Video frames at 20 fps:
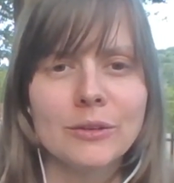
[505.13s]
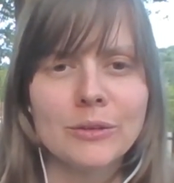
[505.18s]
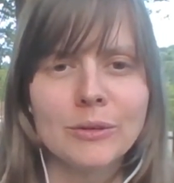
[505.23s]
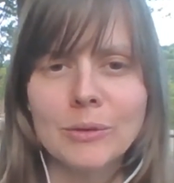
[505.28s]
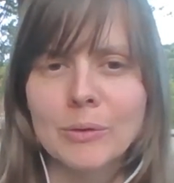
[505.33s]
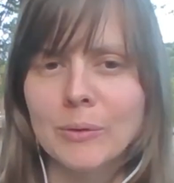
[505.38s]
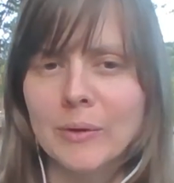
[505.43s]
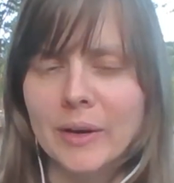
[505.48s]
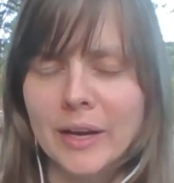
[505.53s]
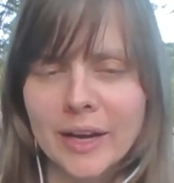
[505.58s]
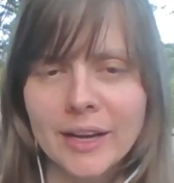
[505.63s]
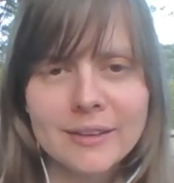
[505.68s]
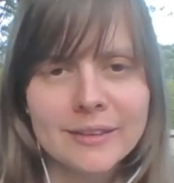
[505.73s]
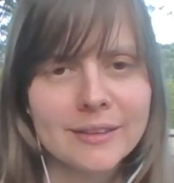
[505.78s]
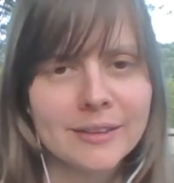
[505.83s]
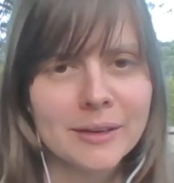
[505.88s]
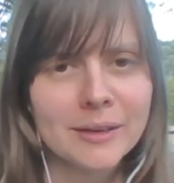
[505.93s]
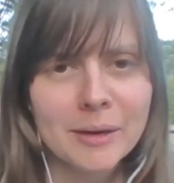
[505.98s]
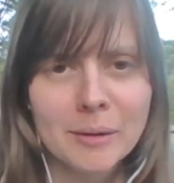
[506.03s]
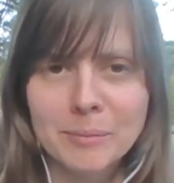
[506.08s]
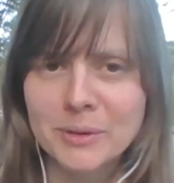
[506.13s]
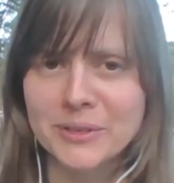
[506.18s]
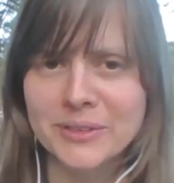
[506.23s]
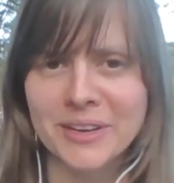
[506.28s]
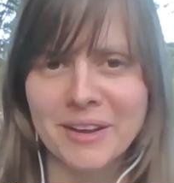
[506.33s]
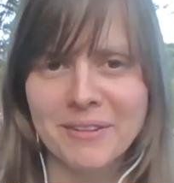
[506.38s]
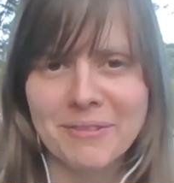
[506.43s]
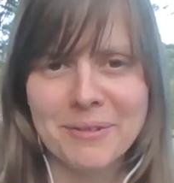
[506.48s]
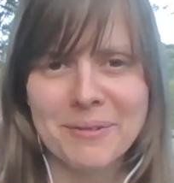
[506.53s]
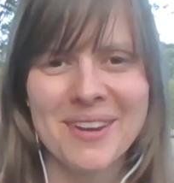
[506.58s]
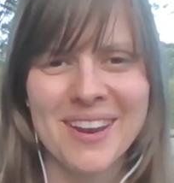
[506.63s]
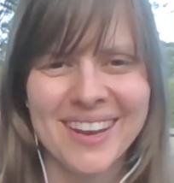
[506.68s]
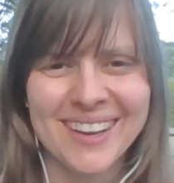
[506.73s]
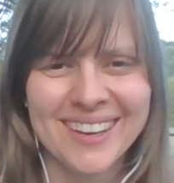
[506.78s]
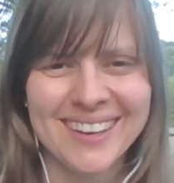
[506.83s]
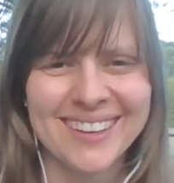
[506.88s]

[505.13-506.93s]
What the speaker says: you'll get the number 7